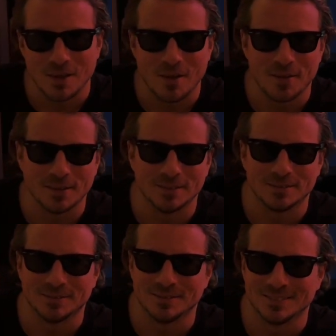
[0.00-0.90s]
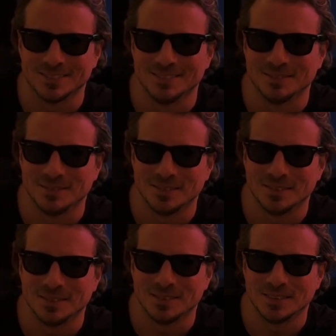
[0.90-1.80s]

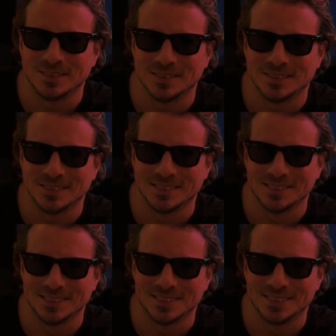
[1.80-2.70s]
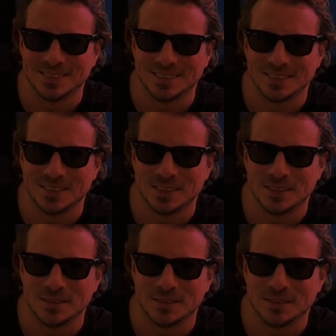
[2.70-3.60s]

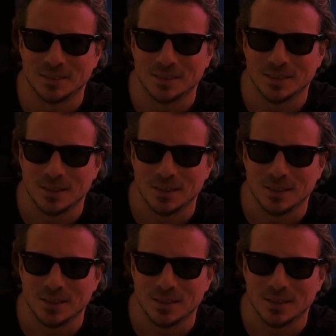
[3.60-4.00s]
(not speaking)